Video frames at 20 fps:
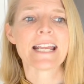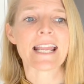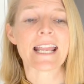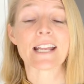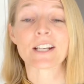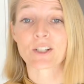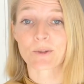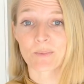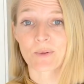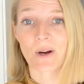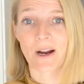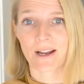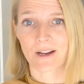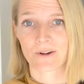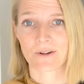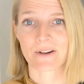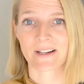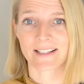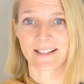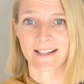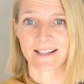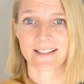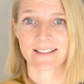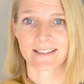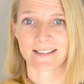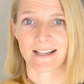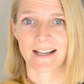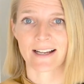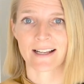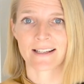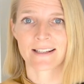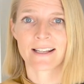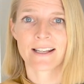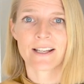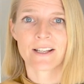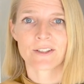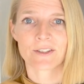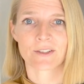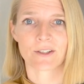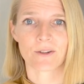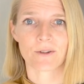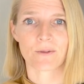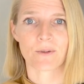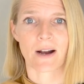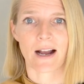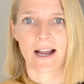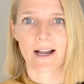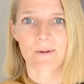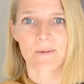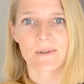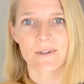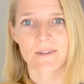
and to prioritize that. So I will